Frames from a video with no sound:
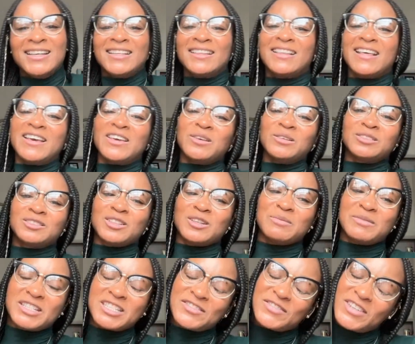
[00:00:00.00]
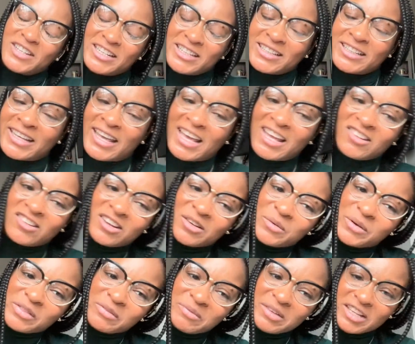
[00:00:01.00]
Thank you so much for engaging
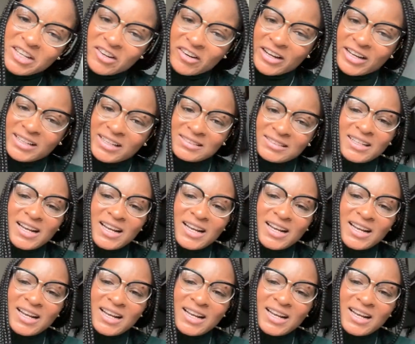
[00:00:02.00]
with me, Grace.